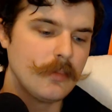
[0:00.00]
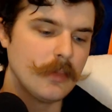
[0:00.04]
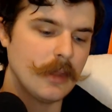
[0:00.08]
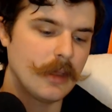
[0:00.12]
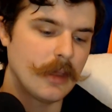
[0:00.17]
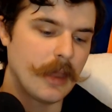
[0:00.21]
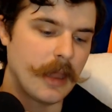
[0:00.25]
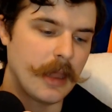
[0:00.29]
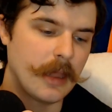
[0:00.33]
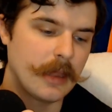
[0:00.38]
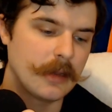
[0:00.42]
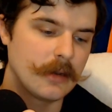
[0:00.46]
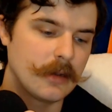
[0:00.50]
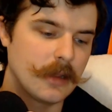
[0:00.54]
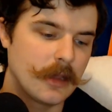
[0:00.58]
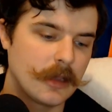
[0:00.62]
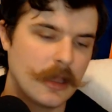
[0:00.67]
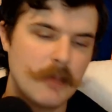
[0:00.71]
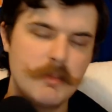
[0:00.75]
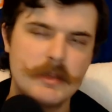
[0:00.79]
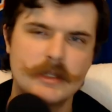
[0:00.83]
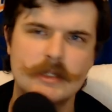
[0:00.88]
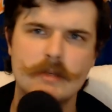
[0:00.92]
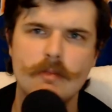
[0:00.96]
And
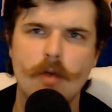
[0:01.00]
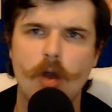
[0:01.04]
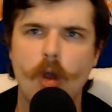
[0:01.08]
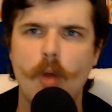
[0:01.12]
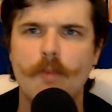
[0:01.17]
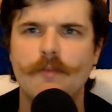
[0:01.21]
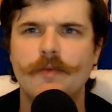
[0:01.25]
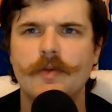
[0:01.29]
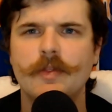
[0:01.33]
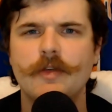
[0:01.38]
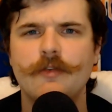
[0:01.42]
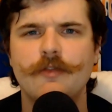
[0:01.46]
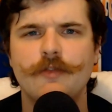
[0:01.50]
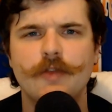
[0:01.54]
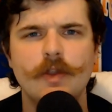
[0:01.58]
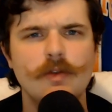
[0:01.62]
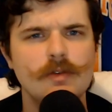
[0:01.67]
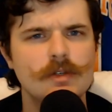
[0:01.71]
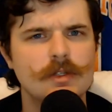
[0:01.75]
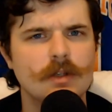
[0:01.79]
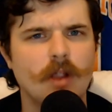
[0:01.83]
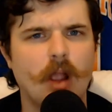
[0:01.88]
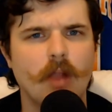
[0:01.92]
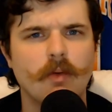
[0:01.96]
give me some hope for the
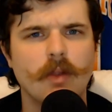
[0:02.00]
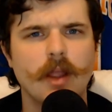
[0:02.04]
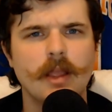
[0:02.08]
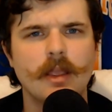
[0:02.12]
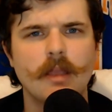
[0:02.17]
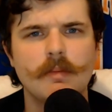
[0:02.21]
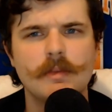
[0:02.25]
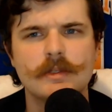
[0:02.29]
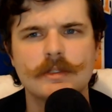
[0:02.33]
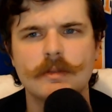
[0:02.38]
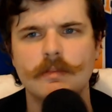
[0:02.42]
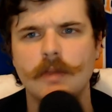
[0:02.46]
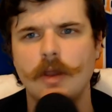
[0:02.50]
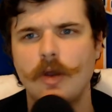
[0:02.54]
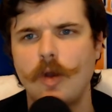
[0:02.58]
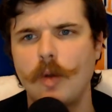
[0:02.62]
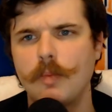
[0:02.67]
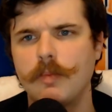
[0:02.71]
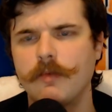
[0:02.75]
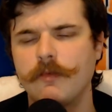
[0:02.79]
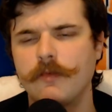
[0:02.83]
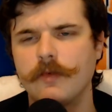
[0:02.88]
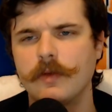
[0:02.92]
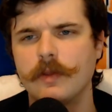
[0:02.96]
future, all right? Give me some
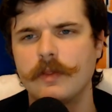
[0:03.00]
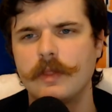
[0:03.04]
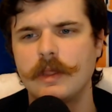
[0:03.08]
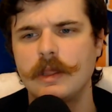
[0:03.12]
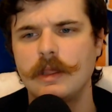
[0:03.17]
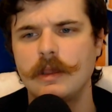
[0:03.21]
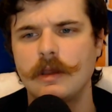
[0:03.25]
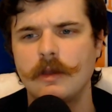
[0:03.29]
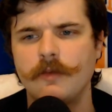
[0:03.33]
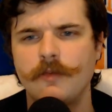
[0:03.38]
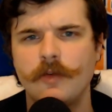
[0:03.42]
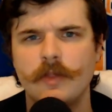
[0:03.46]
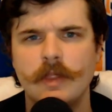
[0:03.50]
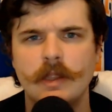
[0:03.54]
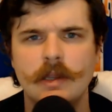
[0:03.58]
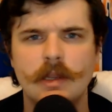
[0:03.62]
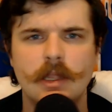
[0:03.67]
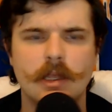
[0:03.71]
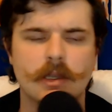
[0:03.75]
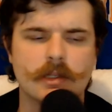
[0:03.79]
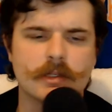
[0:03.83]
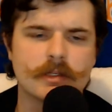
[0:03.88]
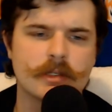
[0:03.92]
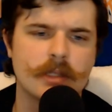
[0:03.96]
hope for the
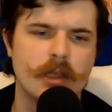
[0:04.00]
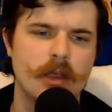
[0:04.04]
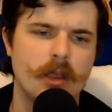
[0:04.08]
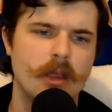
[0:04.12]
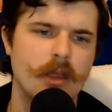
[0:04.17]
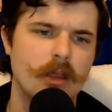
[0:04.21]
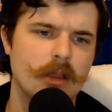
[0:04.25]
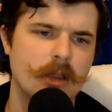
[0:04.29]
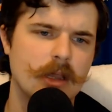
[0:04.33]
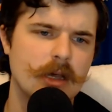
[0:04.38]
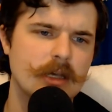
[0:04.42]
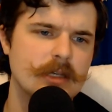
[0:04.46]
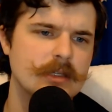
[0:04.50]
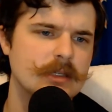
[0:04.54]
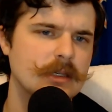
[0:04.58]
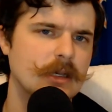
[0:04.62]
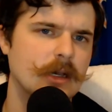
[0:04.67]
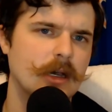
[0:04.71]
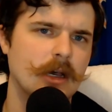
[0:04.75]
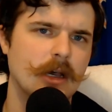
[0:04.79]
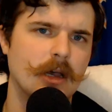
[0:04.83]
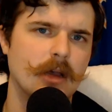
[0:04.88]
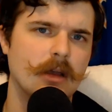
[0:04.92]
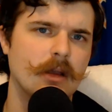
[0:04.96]
Knicks.
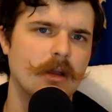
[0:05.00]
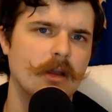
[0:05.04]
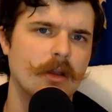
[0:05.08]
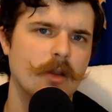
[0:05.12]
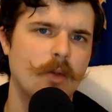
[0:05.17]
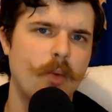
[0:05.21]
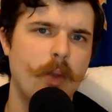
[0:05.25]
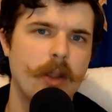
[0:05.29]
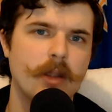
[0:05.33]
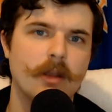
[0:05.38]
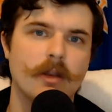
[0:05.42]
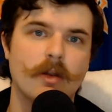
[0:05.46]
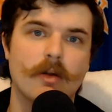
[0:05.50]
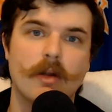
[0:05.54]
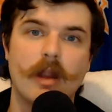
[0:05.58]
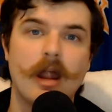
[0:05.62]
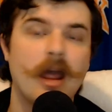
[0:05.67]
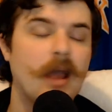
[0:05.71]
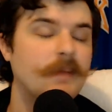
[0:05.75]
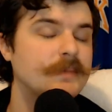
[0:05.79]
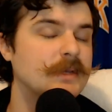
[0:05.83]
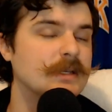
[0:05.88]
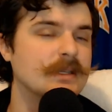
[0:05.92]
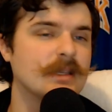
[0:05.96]
Because Quentin
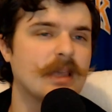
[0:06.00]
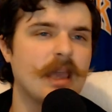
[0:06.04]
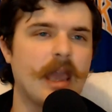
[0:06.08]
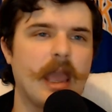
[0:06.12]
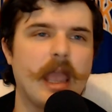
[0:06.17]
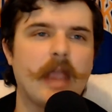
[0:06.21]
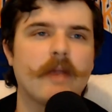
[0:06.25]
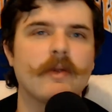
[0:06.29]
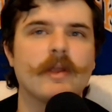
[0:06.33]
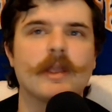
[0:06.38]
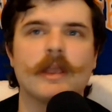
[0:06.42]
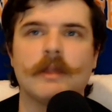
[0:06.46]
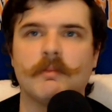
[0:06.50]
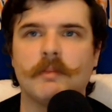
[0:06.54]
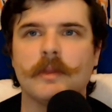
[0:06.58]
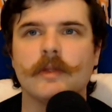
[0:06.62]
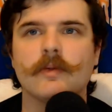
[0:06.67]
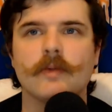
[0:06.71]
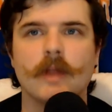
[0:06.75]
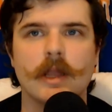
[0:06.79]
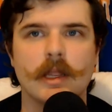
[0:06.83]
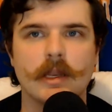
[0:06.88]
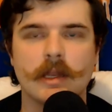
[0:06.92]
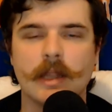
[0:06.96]
Grimes is carrying me
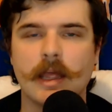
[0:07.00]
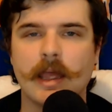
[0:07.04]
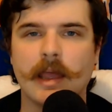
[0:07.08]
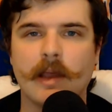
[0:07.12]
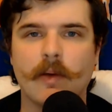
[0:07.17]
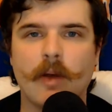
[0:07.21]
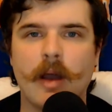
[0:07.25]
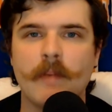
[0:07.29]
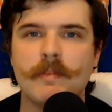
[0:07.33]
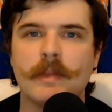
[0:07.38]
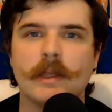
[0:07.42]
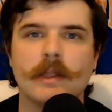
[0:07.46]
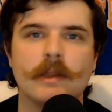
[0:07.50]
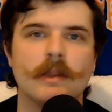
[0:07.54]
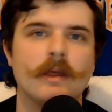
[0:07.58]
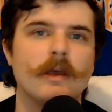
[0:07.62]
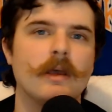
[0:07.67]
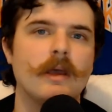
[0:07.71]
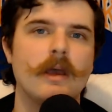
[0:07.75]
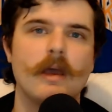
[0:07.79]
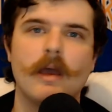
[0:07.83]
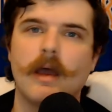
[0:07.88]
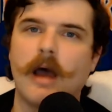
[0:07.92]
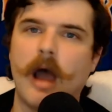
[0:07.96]
right now. I'm
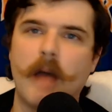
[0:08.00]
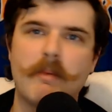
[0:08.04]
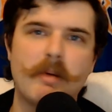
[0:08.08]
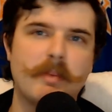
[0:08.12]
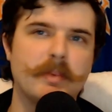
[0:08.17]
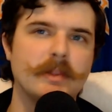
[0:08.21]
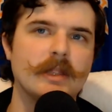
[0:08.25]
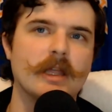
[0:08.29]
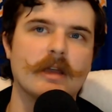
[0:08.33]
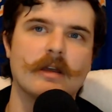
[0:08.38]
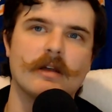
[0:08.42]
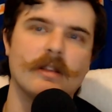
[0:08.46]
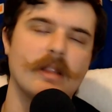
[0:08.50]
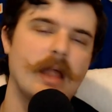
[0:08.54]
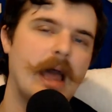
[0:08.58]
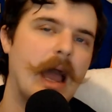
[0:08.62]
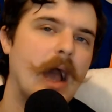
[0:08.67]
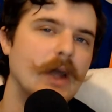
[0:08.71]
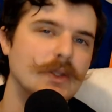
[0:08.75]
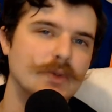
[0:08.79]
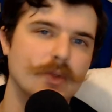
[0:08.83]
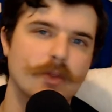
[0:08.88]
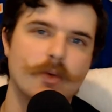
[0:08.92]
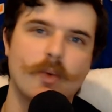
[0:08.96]
up in the
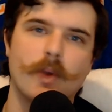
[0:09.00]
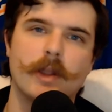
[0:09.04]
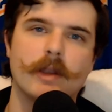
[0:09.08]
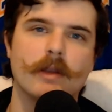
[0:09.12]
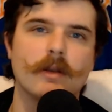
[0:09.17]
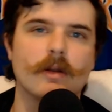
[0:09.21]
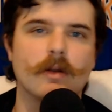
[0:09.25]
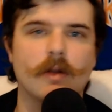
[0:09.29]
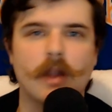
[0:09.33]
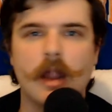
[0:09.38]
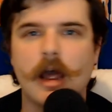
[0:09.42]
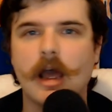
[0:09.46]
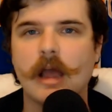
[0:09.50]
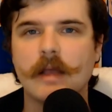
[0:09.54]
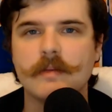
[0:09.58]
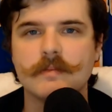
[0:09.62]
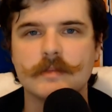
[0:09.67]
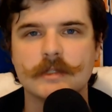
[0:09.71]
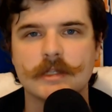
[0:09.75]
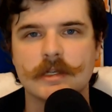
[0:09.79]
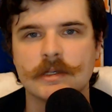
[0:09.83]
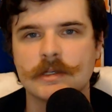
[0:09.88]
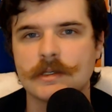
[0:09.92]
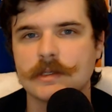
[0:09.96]
clouds with Quentin
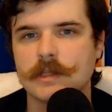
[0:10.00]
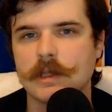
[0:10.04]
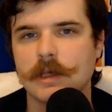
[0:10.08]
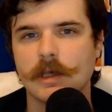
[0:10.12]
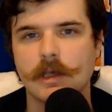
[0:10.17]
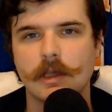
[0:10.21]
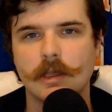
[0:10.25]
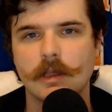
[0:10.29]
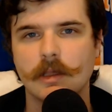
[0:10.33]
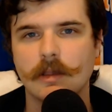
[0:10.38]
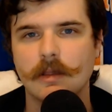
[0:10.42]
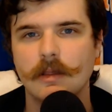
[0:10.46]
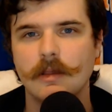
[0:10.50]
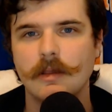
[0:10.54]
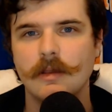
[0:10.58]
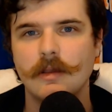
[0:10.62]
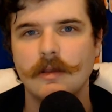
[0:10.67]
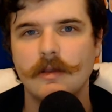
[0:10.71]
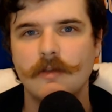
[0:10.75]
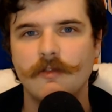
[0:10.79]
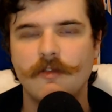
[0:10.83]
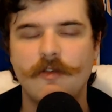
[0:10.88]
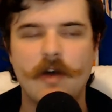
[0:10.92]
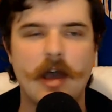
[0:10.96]
Grimes just like
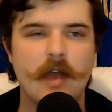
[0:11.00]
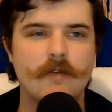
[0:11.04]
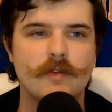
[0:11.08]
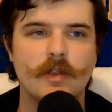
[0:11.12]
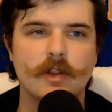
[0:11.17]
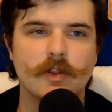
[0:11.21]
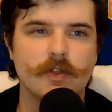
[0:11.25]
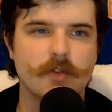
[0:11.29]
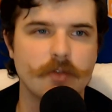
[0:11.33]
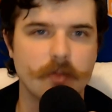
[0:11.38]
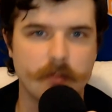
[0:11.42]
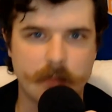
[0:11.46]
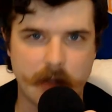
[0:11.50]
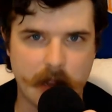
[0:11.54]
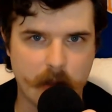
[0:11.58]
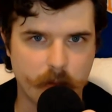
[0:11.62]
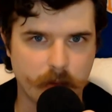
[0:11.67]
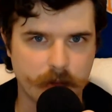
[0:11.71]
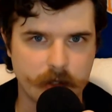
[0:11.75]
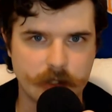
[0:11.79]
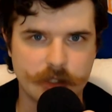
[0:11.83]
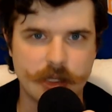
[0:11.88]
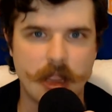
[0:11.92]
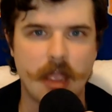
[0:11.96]
5 years from now
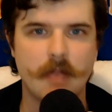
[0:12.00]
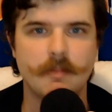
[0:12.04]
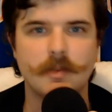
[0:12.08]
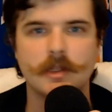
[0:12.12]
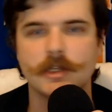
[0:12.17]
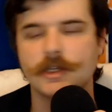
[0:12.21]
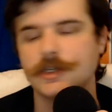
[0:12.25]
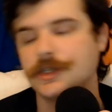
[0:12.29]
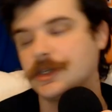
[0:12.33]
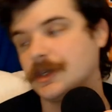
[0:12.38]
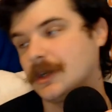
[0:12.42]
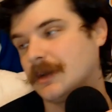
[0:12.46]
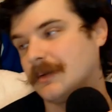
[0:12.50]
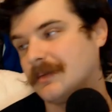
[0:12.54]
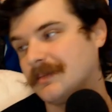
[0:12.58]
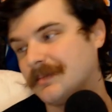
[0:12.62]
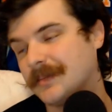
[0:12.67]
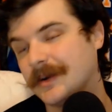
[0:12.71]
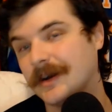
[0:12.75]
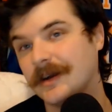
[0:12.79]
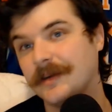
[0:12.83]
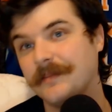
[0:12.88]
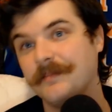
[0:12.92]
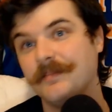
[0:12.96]
with a championship.
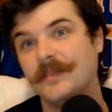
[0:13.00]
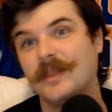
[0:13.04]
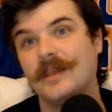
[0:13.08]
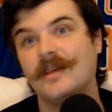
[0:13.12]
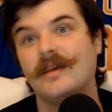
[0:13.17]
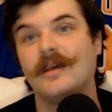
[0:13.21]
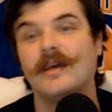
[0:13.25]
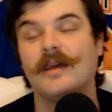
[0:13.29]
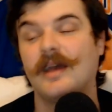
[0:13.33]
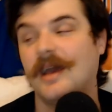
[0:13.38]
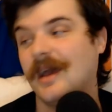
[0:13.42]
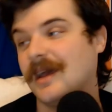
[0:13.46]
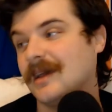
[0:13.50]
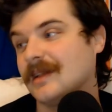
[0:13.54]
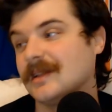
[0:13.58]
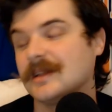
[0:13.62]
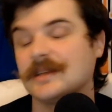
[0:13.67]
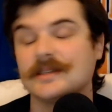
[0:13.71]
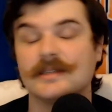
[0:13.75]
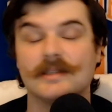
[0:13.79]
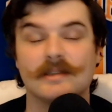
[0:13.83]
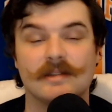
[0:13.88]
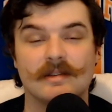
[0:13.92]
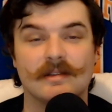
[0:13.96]
But, hey,
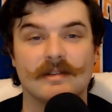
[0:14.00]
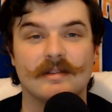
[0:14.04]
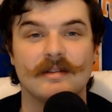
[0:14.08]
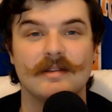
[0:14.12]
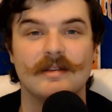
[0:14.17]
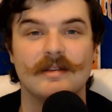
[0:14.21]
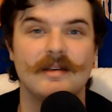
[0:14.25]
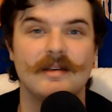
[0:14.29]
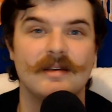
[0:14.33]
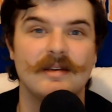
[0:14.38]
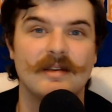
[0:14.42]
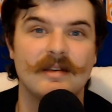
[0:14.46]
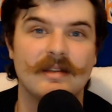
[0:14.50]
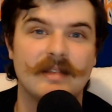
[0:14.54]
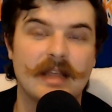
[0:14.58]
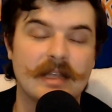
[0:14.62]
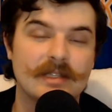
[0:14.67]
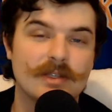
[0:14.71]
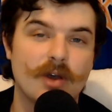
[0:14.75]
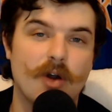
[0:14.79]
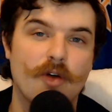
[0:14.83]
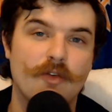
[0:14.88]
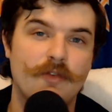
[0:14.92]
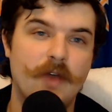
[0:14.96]
listen,
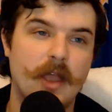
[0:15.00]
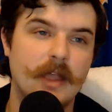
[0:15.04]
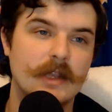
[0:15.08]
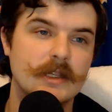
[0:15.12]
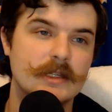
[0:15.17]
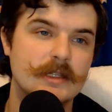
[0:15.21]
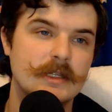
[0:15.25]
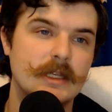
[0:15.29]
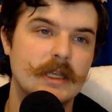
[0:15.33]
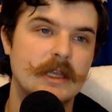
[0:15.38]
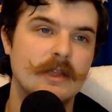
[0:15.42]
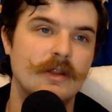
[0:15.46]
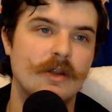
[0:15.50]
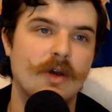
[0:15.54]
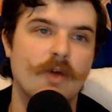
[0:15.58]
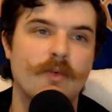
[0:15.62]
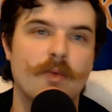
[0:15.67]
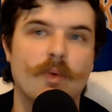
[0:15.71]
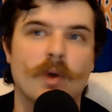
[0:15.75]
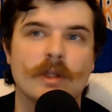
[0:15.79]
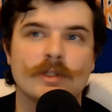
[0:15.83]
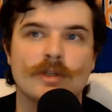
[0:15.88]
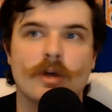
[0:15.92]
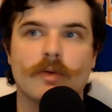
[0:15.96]
that's all fantasy. You know, if
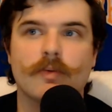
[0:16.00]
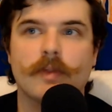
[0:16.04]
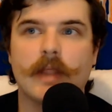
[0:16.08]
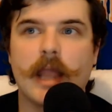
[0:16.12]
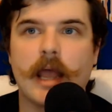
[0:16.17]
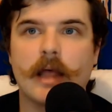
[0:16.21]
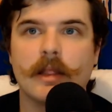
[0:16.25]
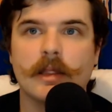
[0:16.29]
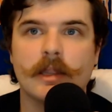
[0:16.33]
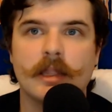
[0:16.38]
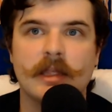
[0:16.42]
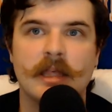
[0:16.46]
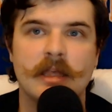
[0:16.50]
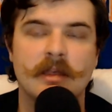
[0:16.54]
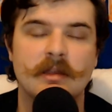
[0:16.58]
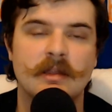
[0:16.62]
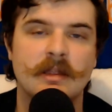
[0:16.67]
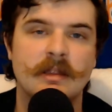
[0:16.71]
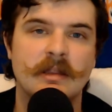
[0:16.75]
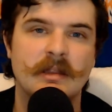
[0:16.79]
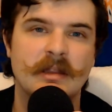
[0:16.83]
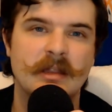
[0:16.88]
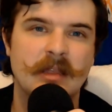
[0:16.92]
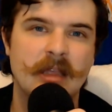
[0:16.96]
you want to talk reality,
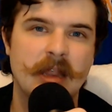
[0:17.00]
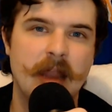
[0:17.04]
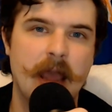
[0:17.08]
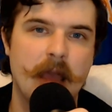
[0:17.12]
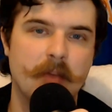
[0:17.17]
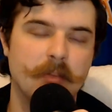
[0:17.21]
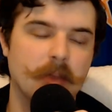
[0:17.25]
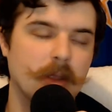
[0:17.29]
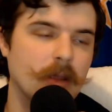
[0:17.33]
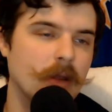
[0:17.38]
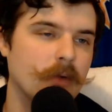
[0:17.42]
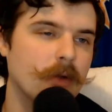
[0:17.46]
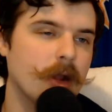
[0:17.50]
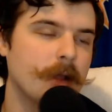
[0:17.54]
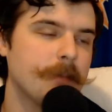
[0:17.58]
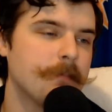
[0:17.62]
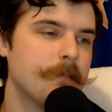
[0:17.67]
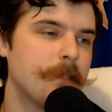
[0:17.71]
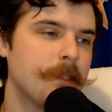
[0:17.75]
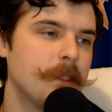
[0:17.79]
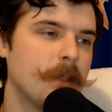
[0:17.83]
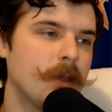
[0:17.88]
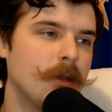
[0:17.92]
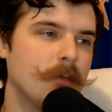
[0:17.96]
get at me, all right?
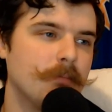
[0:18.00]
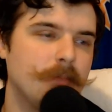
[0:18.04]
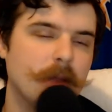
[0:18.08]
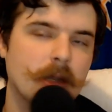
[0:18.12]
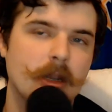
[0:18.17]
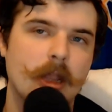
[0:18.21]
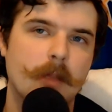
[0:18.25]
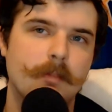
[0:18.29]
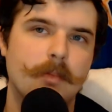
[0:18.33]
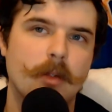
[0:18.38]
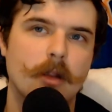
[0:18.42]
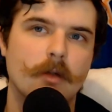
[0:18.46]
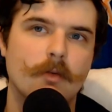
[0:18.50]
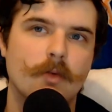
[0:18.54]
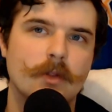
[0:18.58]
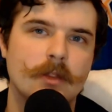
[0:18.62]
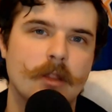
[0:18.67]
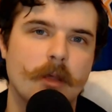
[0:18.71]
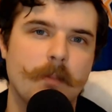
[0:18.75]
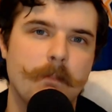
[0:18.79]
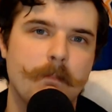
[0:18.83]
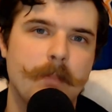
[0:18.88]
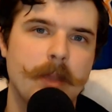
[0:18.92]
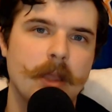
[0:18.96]
Big Nick Burt with
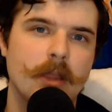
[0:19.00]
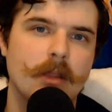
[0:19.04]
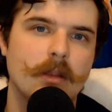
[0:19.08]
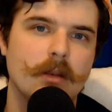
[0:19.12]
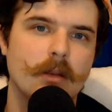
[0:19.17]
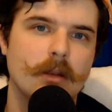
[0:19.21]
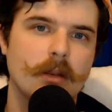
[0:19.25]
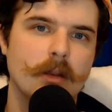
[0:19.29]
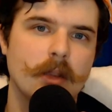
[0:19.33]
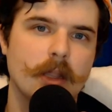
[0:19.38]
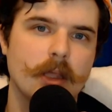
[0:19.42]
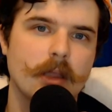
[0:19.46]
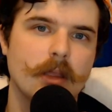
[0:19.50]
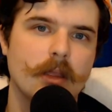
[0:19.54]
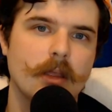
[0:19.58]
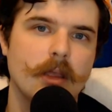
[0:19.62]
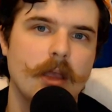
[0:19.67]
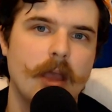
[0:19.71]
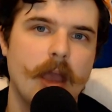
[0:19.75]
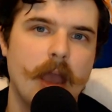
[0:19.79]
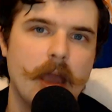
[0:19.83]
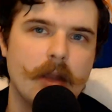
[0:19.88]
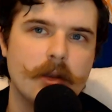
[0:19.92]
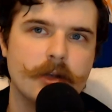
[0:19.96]
the Big Knick
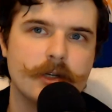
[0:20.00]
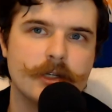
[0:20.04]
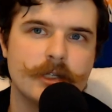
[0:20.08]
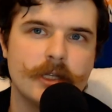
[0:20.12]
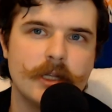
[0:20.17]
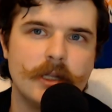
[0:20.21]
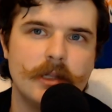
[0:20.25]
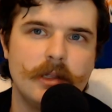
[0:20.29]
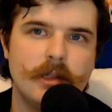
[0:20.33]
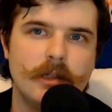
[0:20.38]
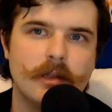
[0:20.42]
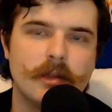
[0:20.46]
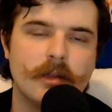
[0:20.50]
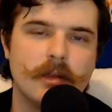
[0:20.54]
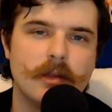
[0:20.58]
Energy.